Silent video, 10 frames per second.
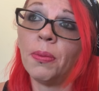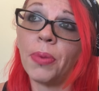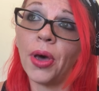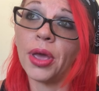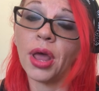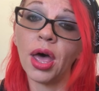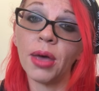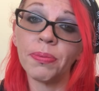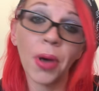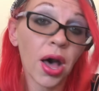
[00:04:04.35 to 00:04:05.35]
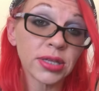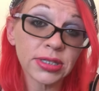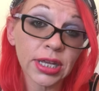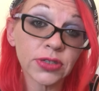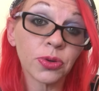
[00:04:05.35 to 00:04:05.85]
But PAWS
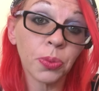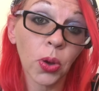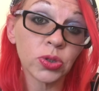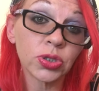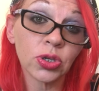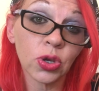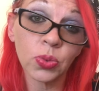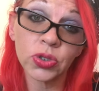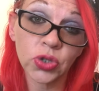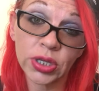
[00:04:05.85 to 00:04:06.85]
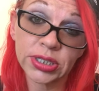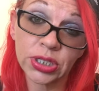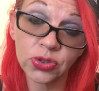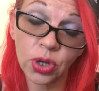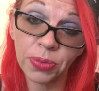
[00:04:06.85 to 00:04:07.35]
stands for post-acute withdrawal
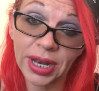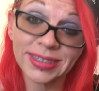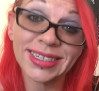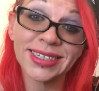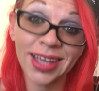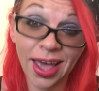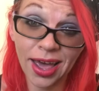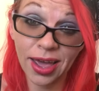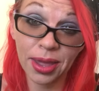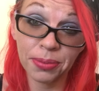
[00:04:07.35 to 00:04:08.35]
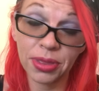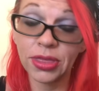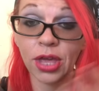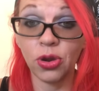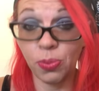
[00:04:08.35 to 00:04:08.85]
syndrome. That is the time
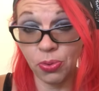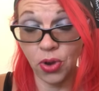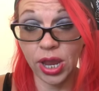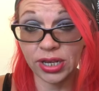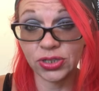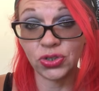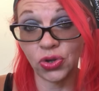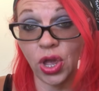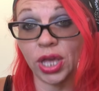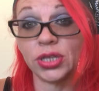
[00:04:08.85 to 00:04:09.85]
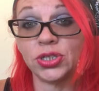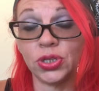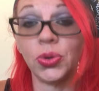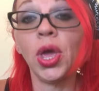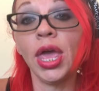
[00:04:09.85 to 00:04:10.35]
that your brain is trying
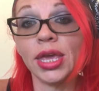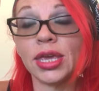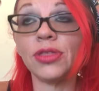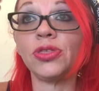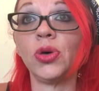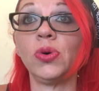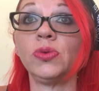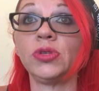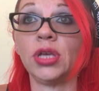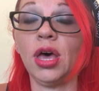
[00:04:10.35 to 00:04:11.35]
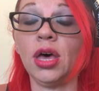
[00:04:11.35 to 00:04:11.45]
to get those